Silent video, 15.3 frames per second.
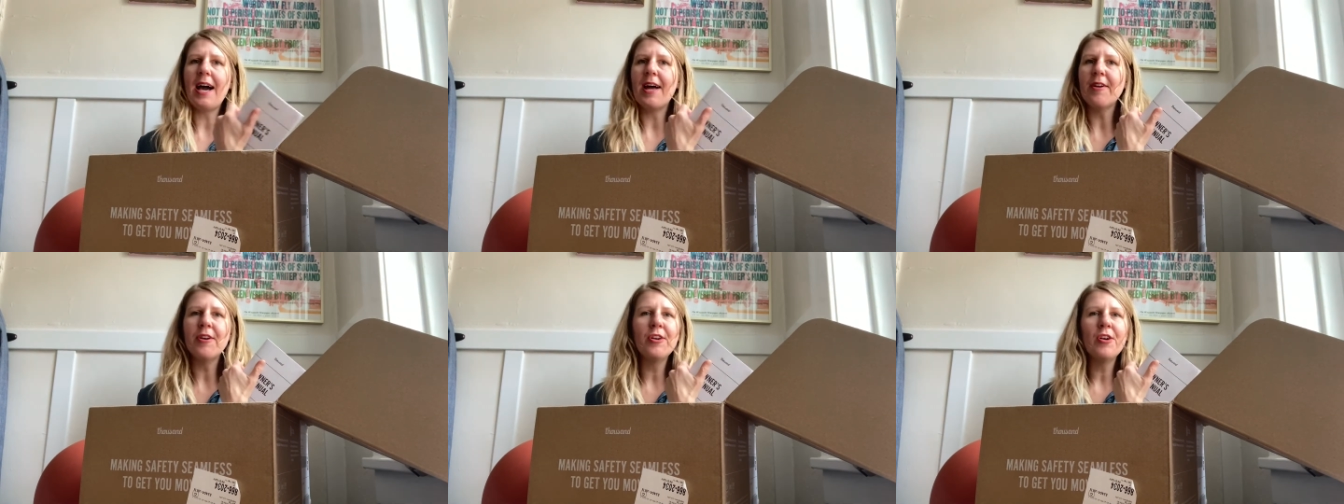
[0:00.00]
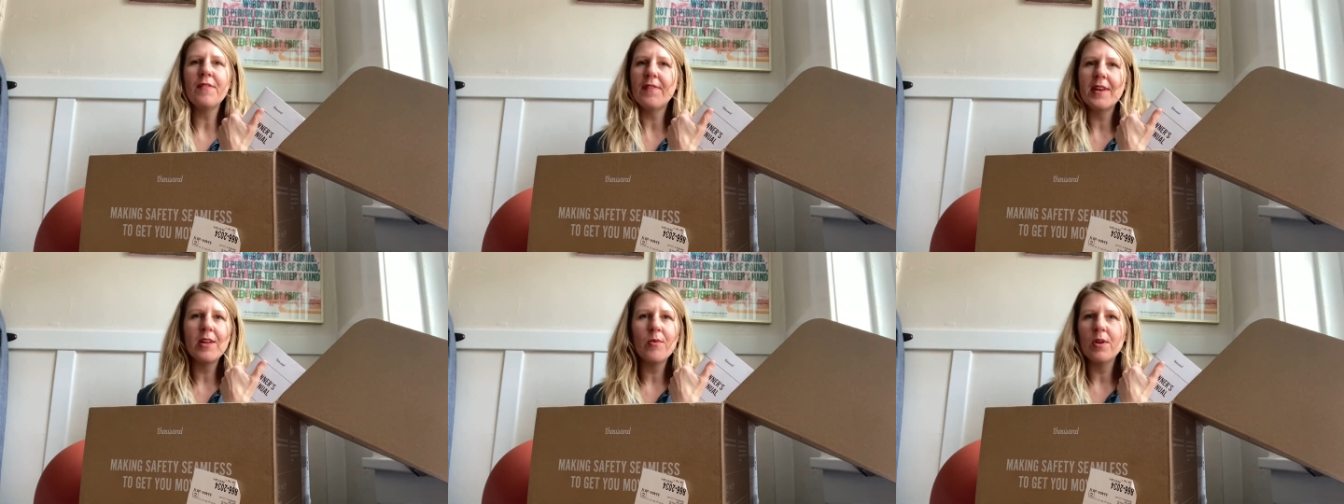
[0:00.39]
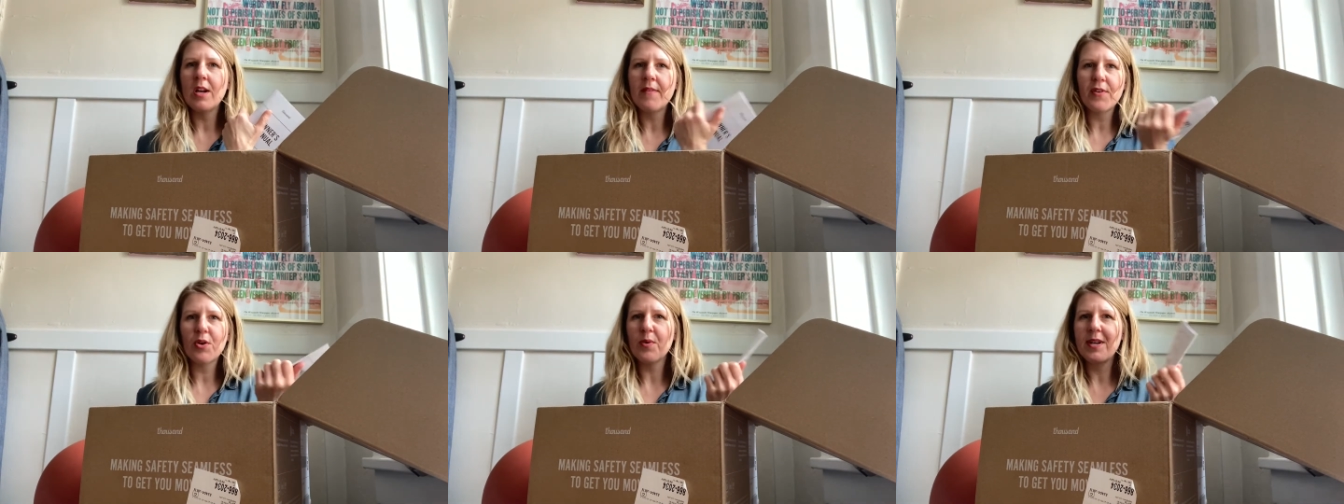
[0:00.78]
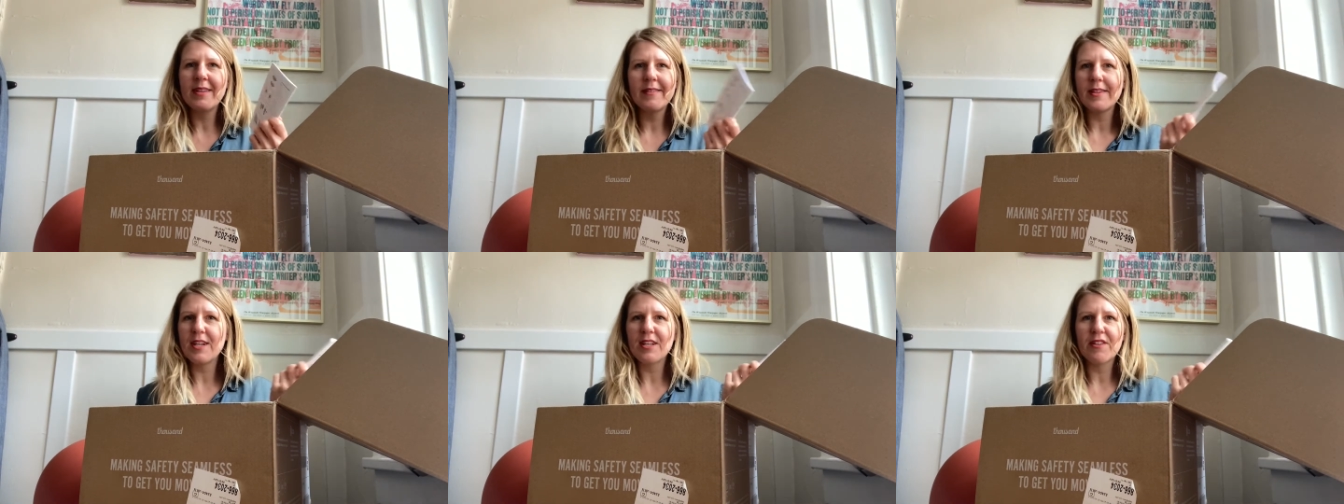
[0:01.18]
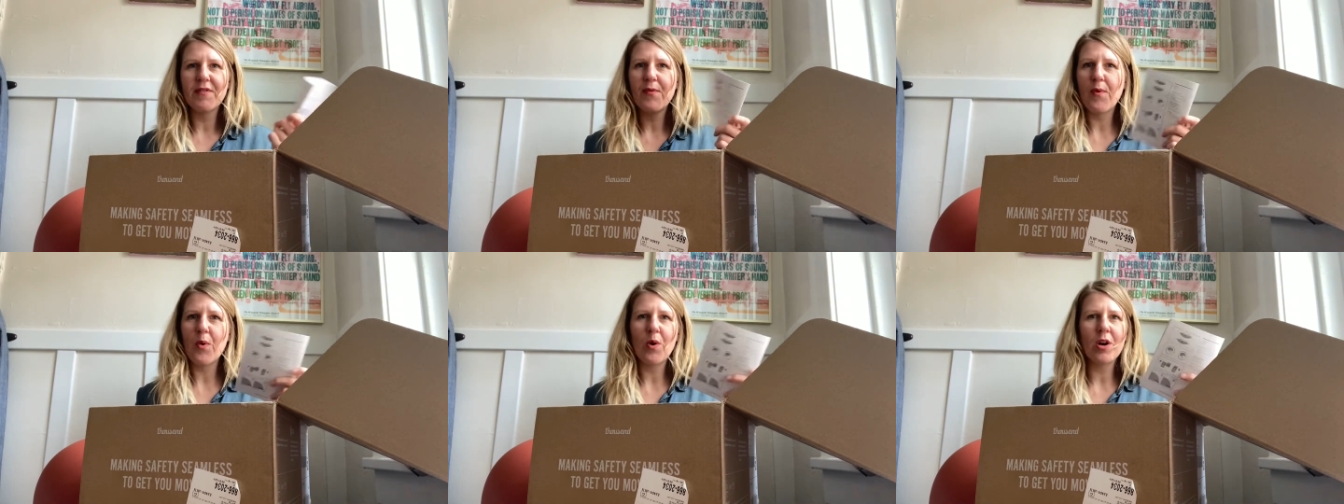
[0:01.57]
I don't know if anyone ever reads these
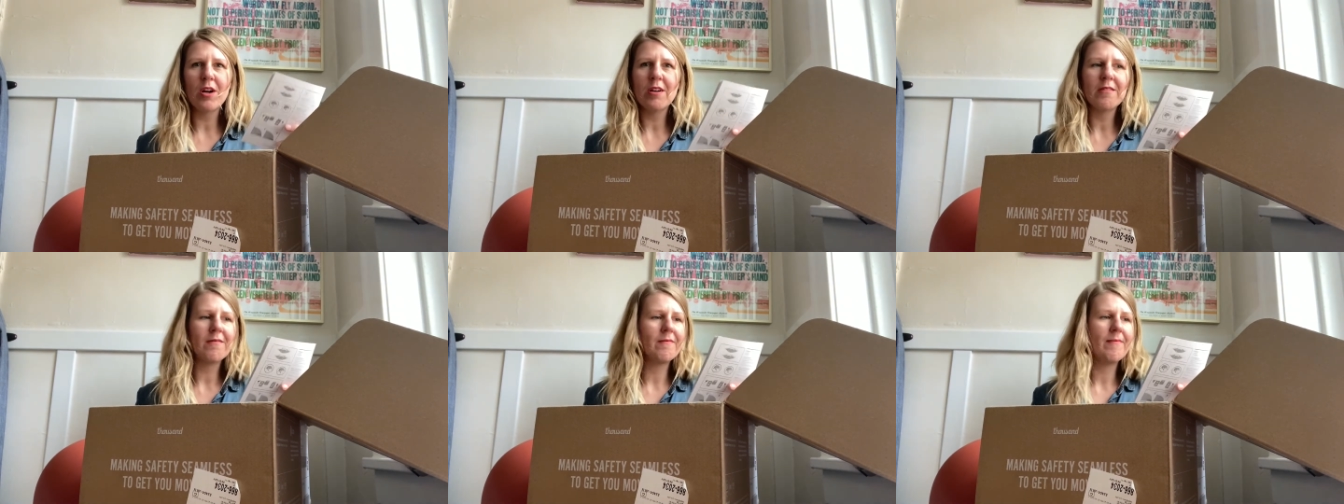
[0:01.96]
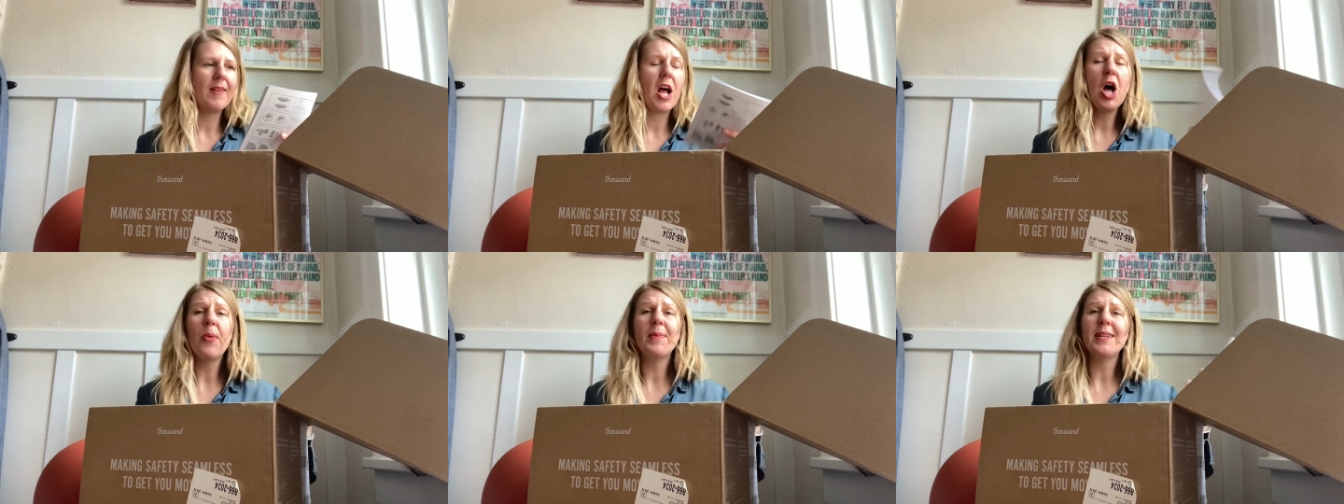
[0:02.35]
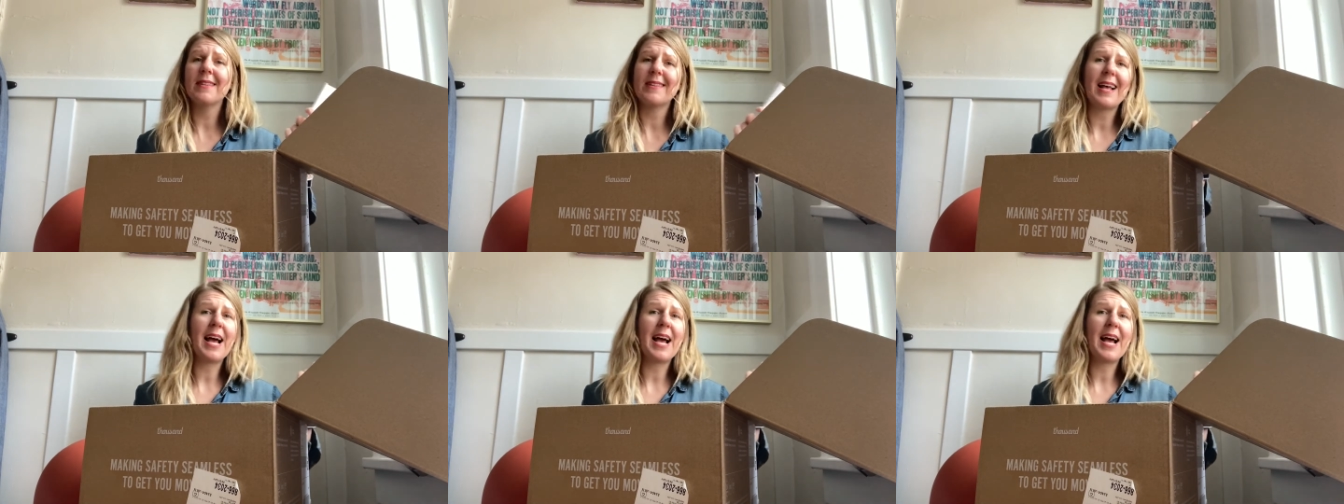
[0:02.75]
for helmets.